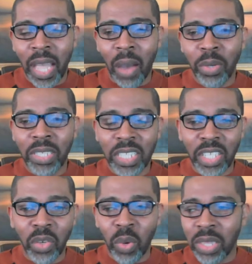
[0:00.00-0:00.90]
I want to tell
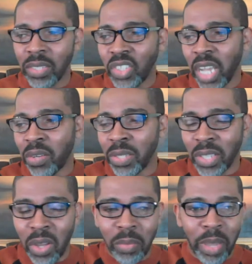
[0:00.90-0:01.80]
you what this channel is
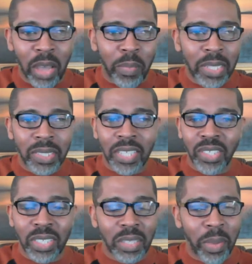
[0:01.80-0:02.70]
all about. My
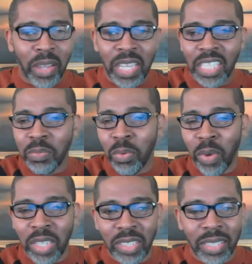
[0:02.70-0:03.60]
station is about
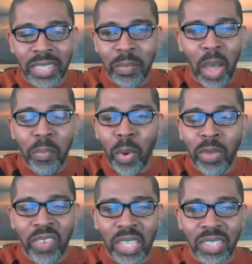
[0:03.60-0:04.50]
inspiration, it's about
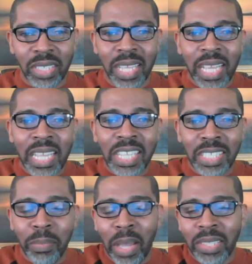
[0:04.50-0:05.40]
motivation,
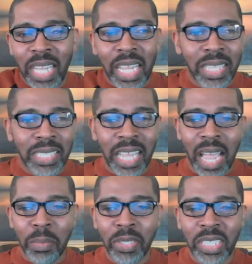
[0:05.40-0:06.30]
it's about taking the
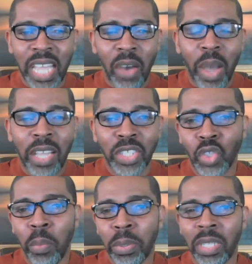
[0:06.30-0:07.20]
time to see how I can
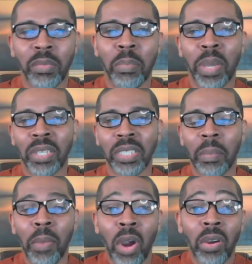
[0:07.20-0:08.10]
show up a little bit better
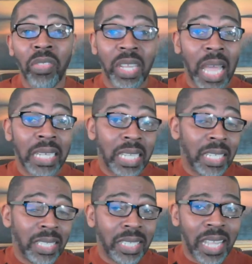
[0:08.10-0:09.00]
tomorrow than I
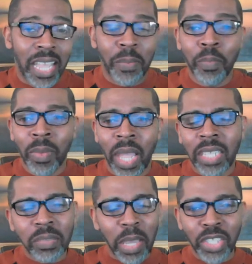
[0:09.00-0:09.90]
did today. And
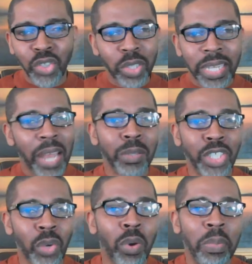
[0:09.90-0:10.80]
it's making sure that I don't
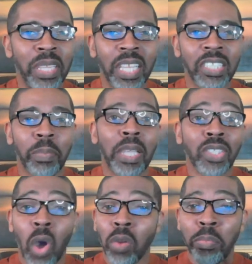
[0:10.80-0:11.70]
show up in that space
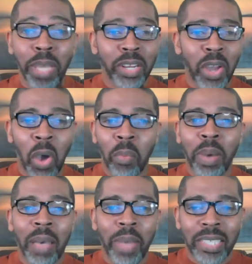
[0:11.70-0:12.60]
called better all
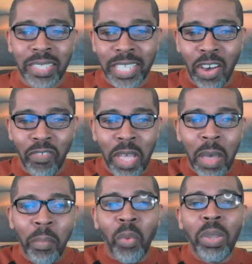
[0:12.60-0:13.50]
by myself,
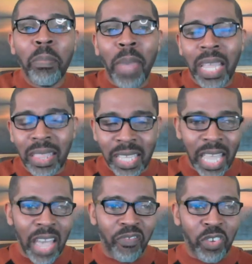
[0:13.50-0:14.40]
but we make the
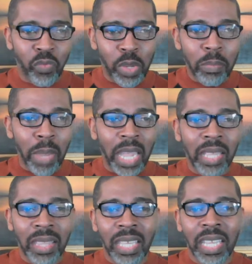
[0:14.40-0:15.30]
effort, we
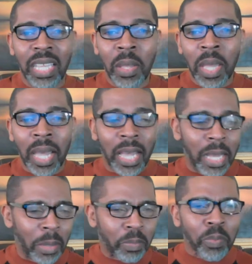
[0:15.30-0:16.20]
make the
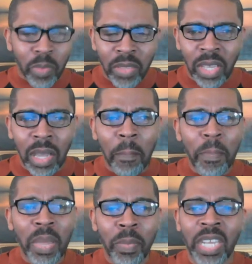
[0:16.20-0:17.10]
um, the
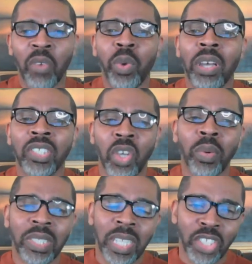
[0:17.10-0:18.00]
commitment and we are
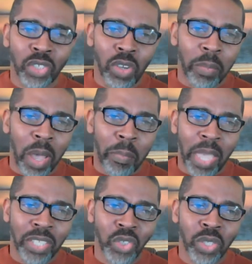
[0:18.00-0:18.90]
so intentional about
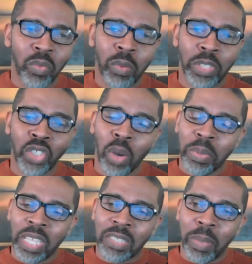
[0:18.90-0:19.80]
making sure that when we show up
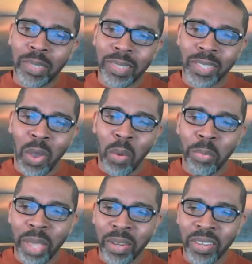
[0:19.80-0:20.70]
in that space that's
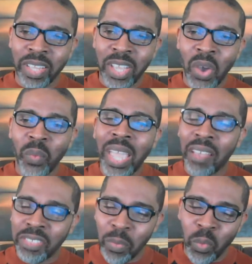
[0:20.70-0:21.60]
called better we
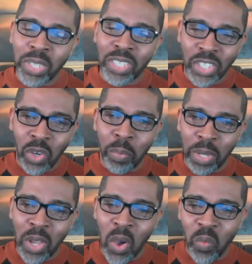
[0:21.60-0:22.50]
have someone to show up
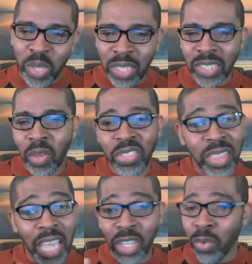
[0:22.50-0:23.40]
along with us so
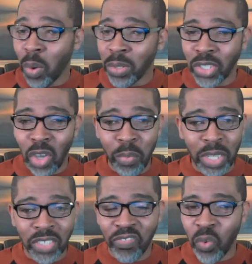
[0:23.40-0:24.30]
thank you all so
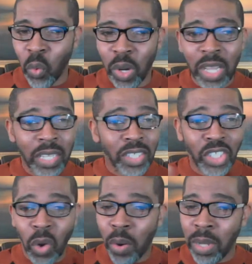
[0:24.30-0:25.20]
much for
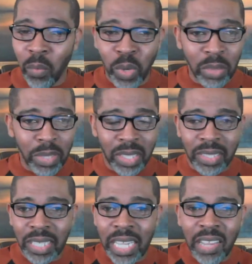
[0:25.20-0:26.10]
showing up with me
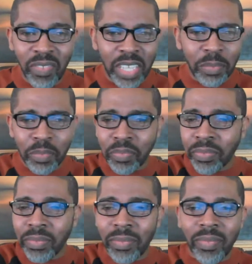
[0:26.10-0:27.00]
this evening
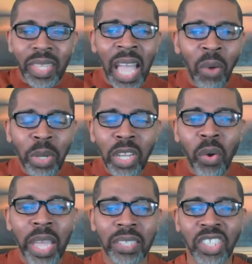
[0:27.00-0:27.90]
I want to
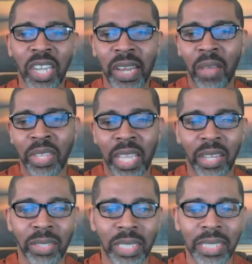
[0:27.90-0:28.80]
go ahead and shout out the
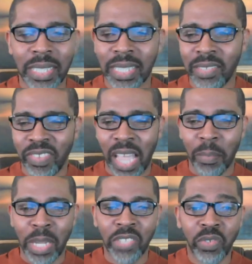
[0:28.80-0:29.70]
LTTC
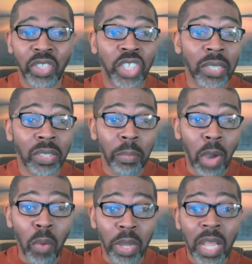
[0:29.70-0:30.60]
VIPs for just a
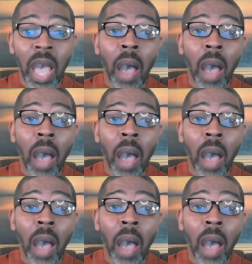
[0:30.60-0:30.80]
moment.